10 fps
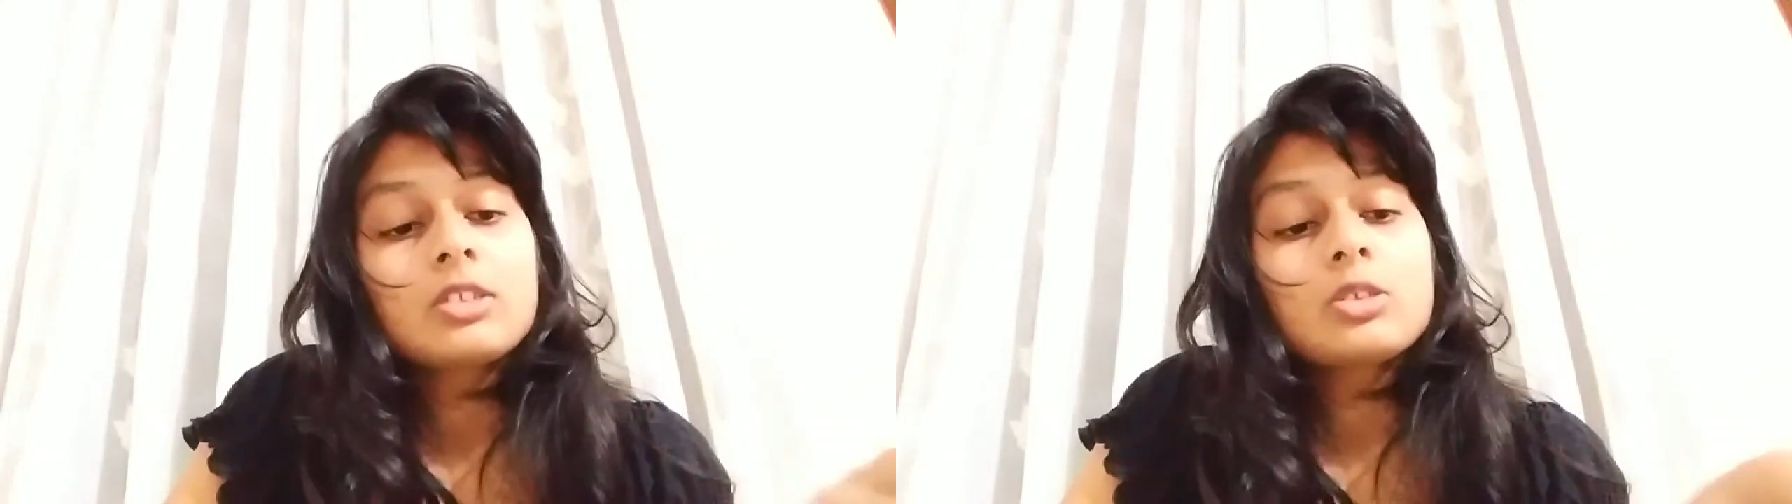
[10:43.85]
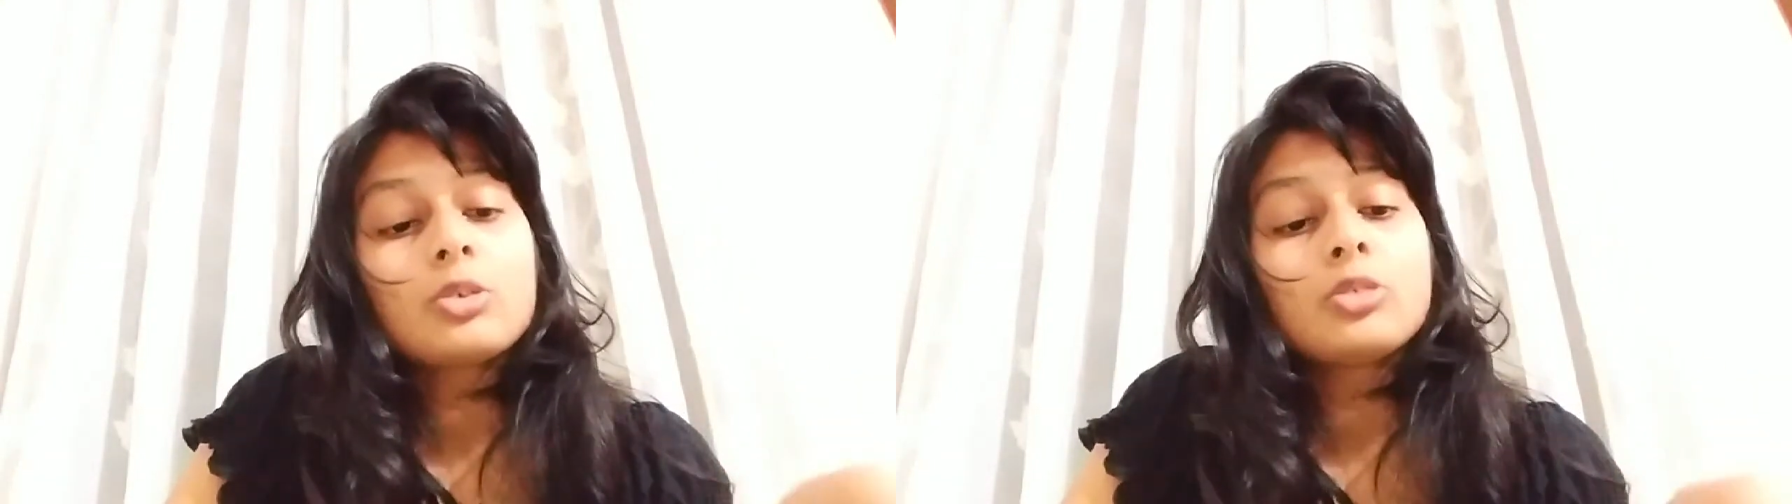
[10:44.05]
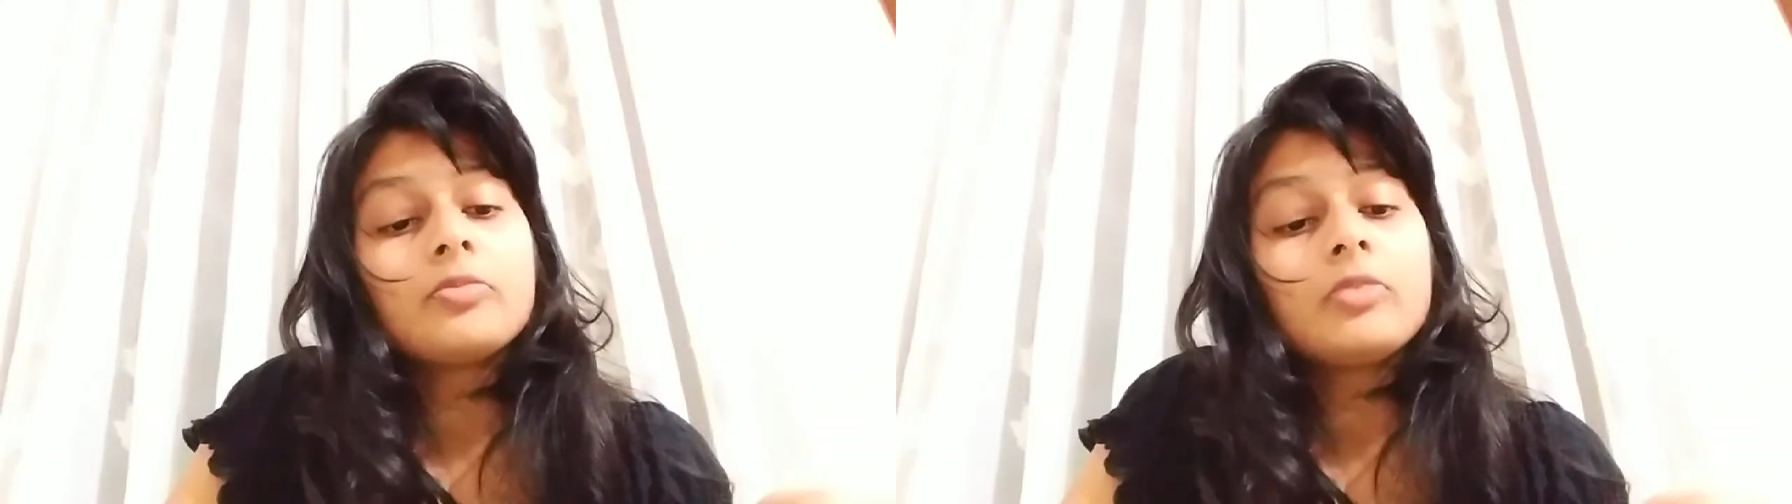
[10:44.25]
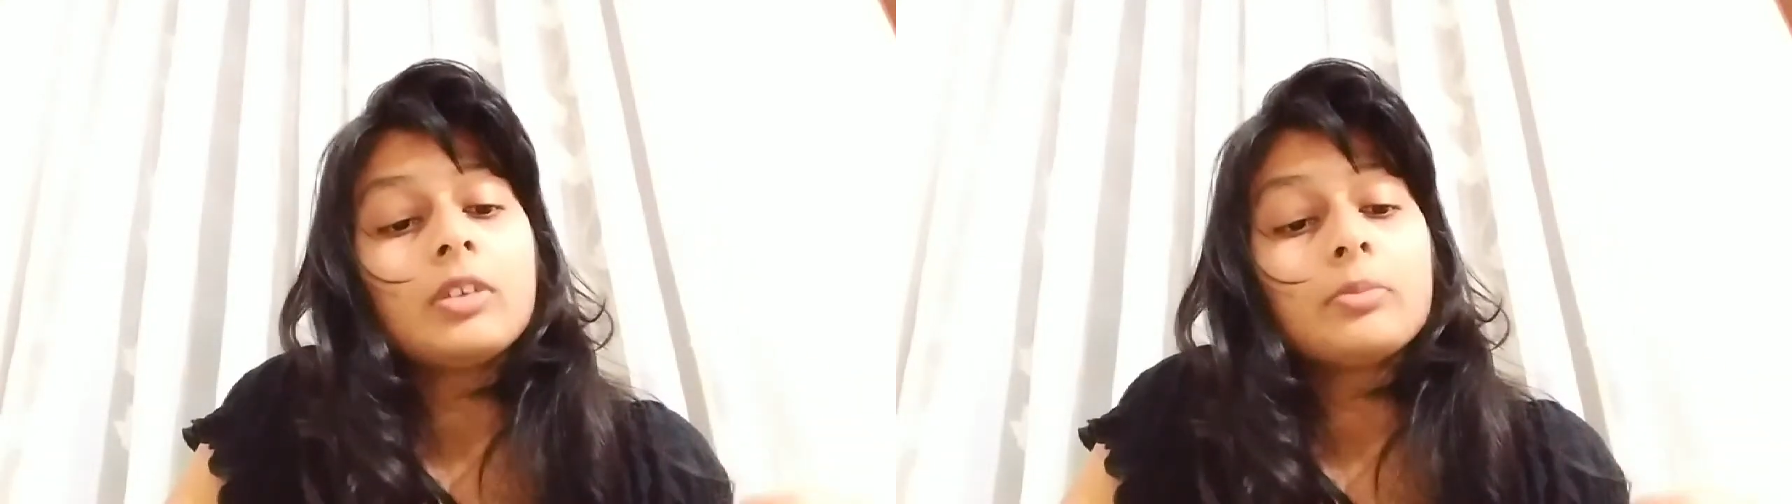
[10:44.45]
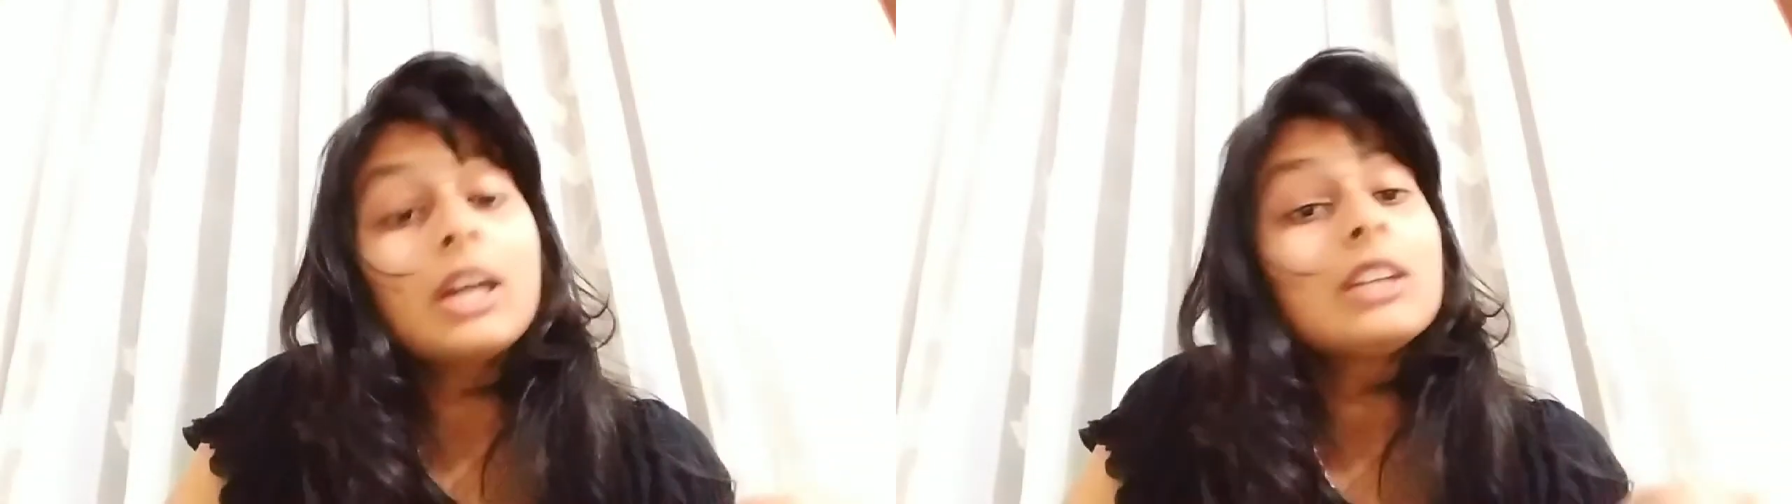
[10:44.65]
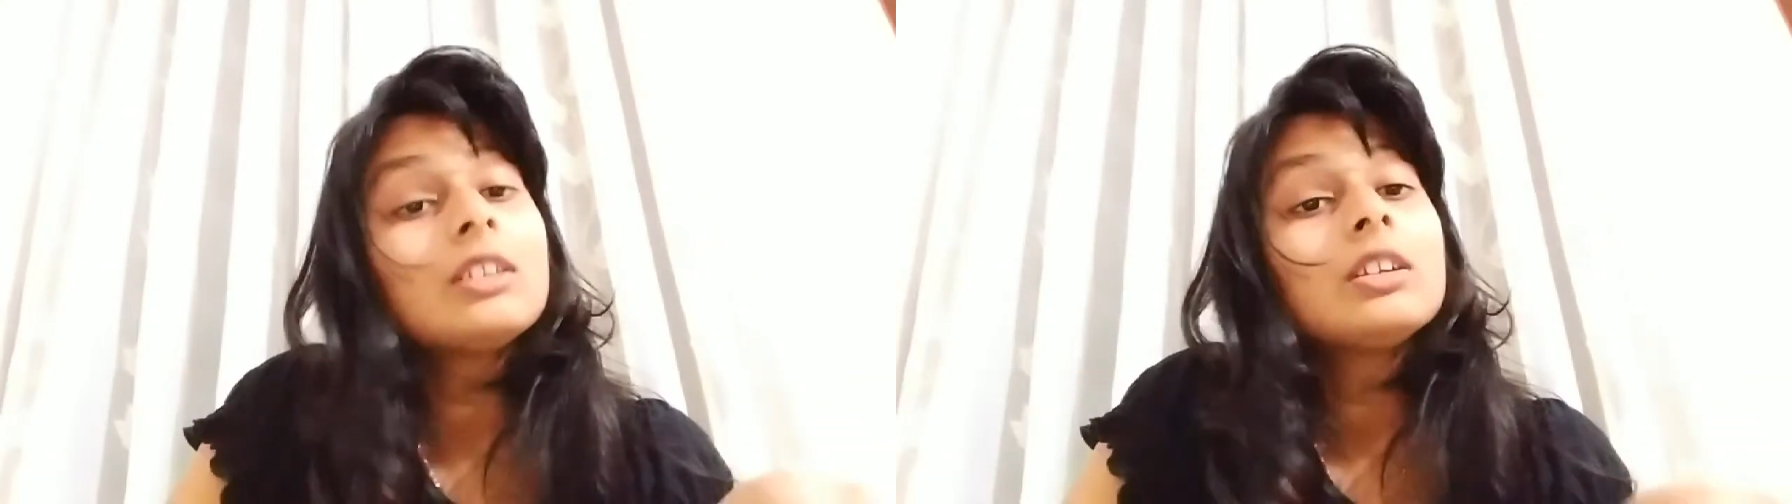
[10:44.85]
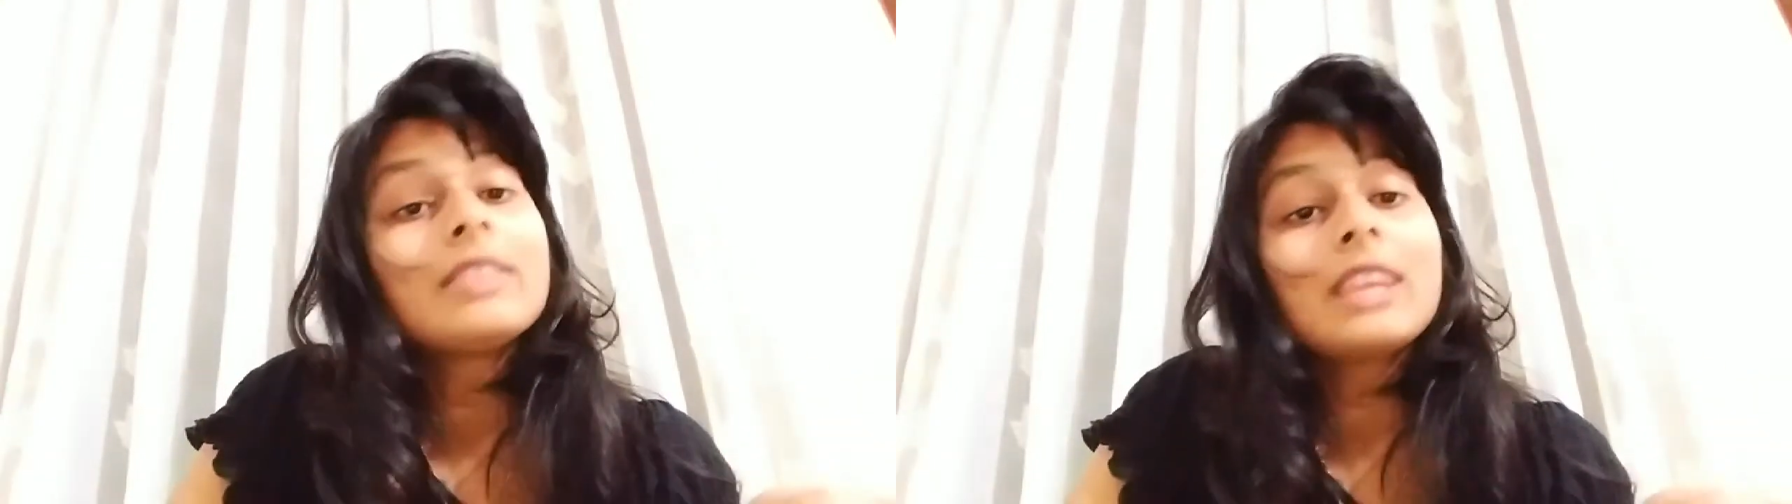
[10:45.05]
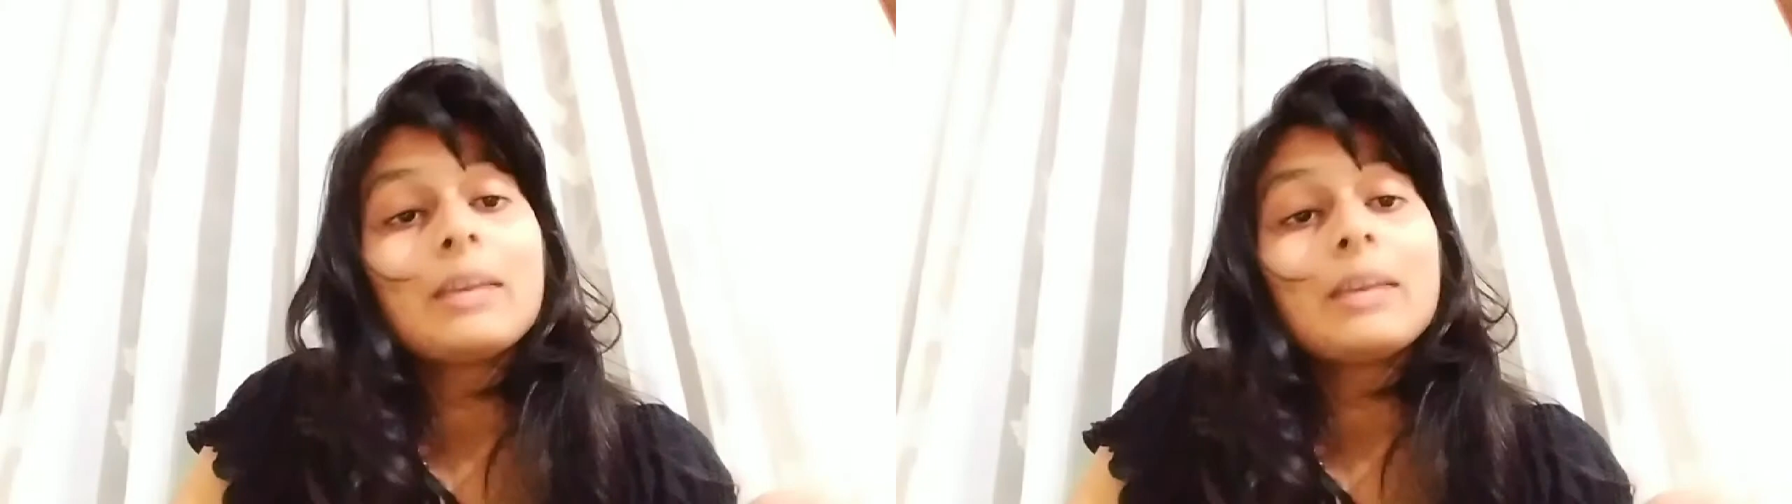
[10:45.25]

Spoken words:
So, but the